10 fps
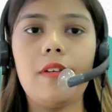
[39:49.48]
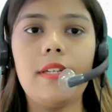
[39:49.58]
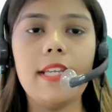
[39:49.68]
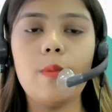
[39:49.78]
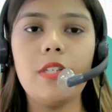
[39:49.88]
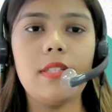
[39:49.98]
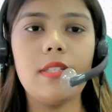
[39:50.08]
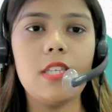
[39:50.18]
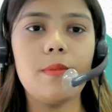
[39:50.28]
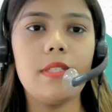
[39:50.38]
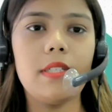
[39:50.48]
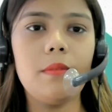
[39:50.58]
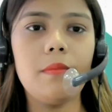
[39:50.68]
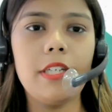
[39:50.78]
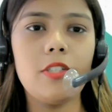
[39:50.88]
next question has been
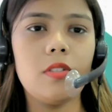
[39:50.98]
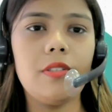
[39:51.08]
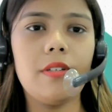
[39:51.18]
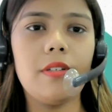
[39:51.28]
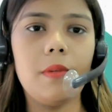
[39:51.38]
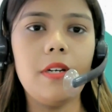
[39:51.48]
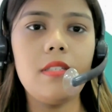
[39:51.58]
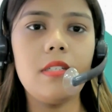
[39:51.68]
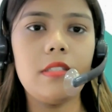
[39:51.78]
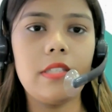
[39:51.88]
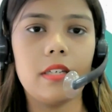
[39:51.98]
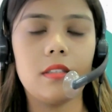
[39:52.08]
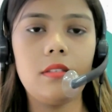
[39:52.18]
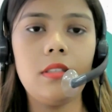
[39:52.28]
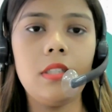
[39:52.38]
done by Dr. Ramaraj
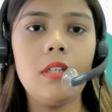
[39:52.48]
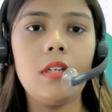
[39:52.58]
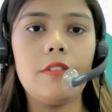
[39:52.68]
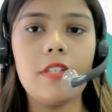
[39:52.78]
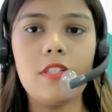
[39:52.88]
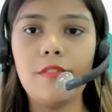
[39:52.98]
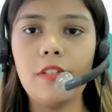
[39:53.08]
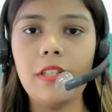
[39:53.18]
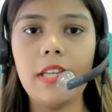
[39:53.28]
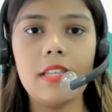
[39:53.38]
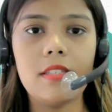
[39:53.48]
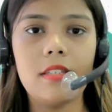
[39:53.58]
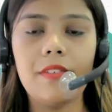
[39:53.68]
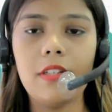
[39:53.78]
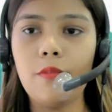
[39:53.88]
Sekar. First of all, he has
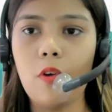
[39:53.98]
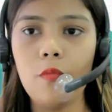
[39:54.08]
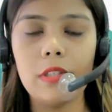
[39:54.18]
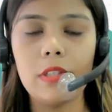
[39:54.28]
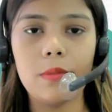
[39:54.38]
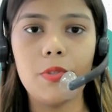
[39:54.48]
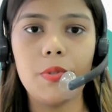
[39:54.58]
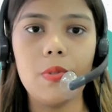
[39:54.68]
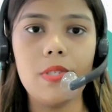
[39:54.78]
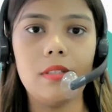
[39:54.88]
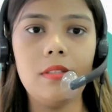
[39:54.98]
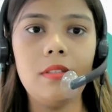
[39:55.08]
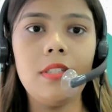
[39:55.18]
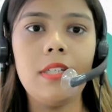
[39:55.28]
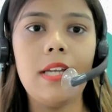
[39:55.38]
given a warm welcome to you, sir.
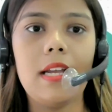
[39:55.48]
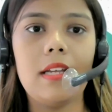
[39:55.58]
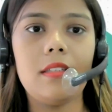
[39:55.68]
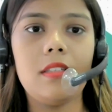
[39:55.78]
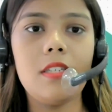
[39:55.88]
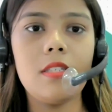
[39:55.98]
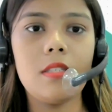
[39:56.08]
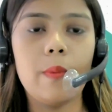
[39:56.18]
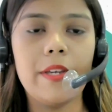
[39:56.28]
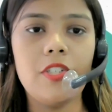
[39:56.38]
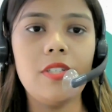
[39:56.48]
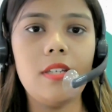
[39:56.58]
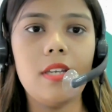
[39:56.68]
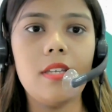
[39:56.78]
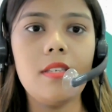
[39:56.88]
And his question
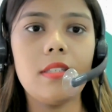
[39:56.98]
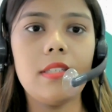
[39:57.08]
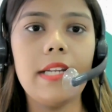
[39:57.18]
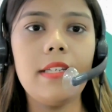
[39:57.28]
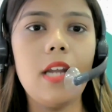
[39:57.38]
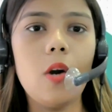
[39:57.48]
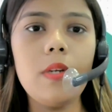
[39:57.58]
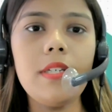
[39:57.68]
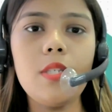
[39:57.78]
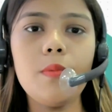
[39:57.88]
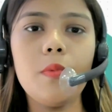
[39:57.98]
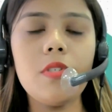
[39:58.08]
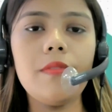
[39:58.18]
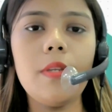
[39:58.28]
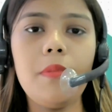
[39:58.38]
is that nowadays, most
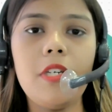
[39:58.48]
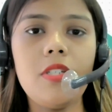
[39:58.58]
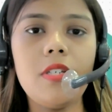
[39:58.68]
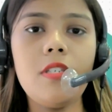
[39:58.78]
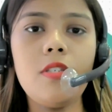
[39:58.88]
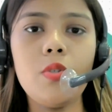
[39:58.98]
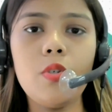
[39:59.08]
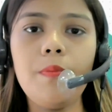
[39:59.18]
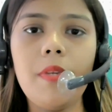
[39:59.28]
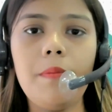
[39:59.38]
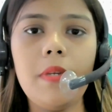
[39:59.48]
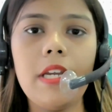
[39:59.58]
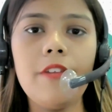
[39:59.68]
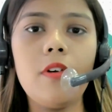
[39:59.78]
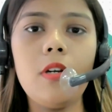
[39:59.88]
of the patients took
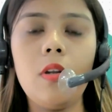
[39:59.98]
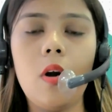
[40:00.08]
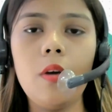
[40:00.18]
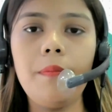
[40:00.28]
PPI for long